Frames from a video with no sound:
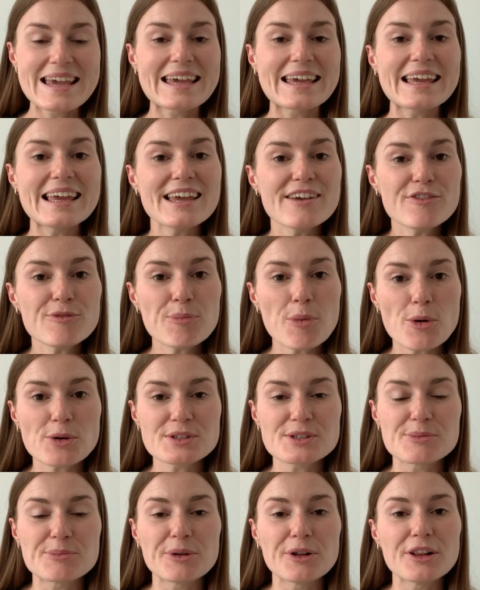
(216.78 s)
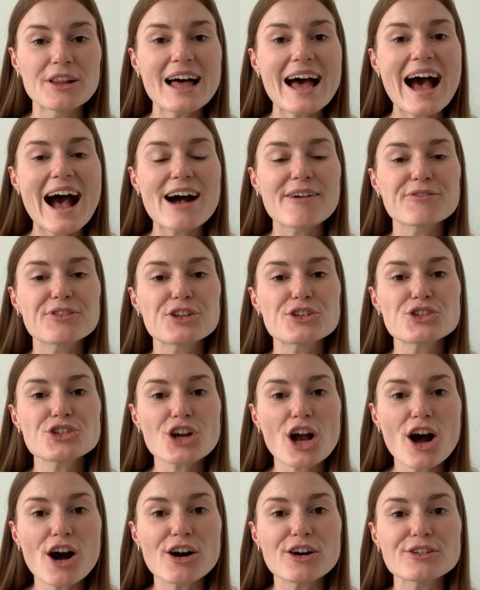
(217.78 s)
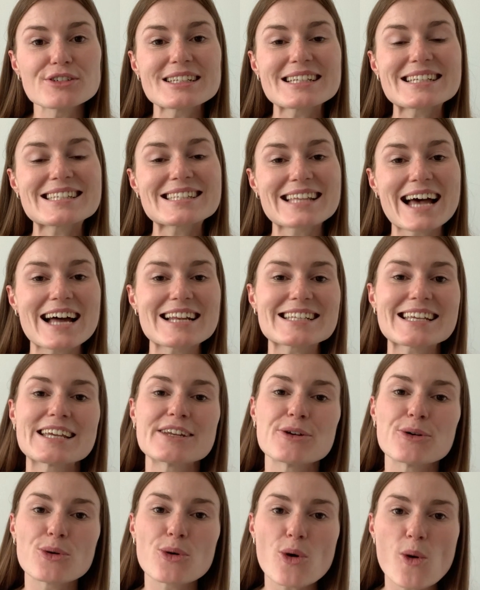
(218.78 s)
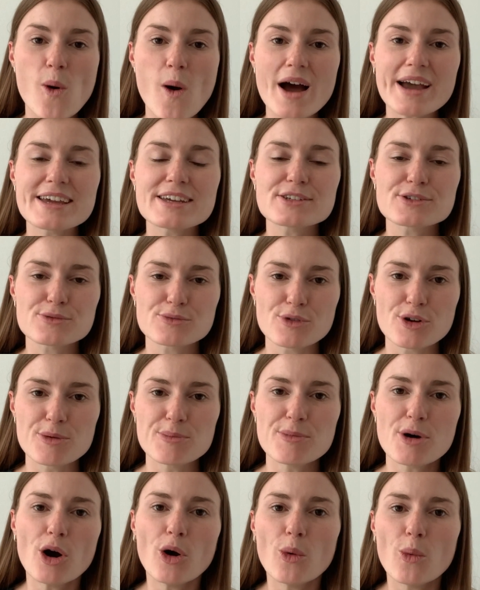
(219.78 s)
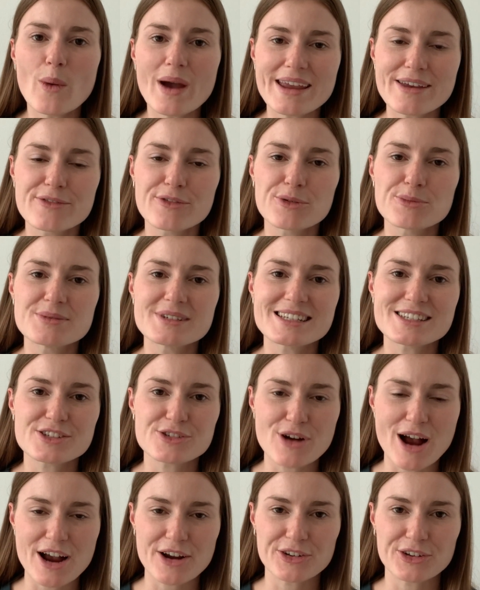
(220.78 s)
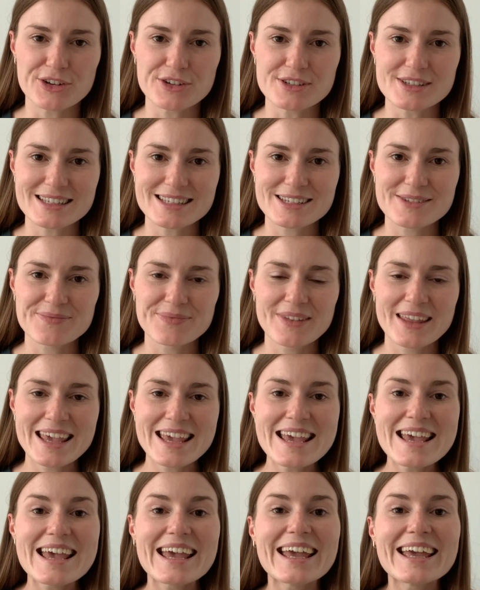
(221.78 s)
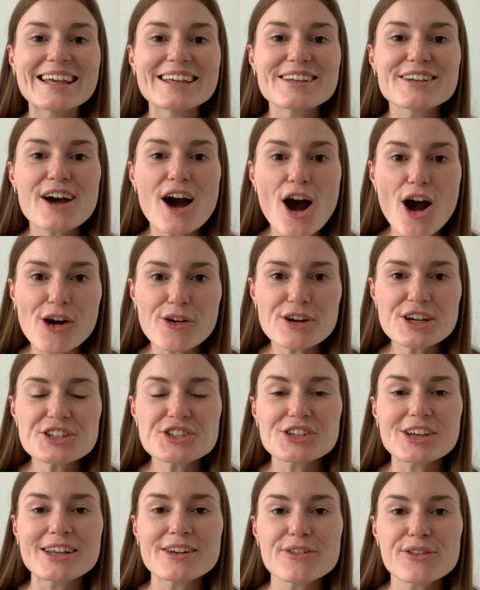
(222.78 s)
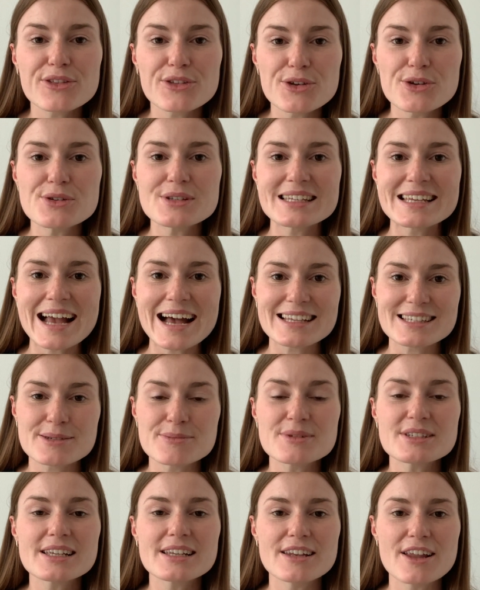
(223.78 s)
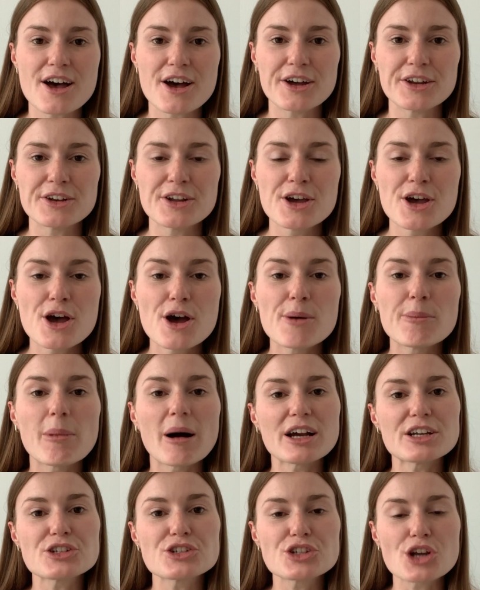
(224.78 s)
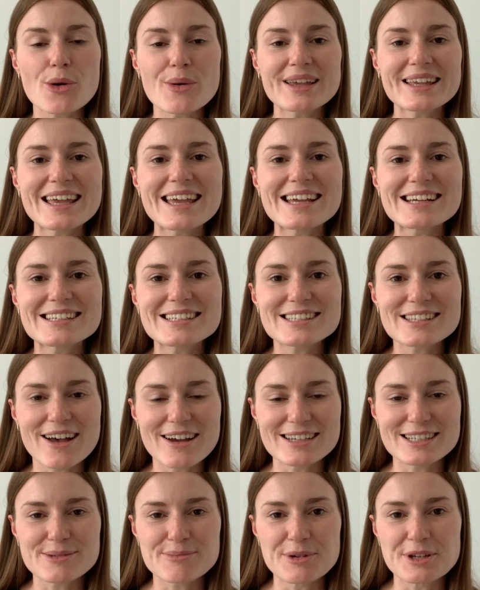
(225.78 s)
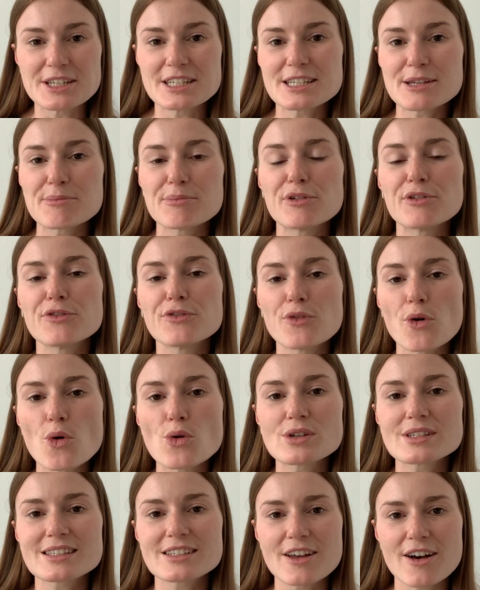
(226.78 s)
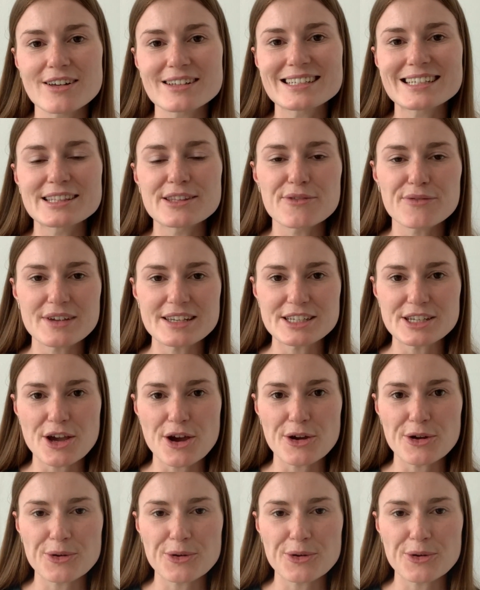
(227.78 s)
If possible, have the child sat in a quiet room away from distractions. Encourage enthusiasm to learn by showing excitement before starting the video.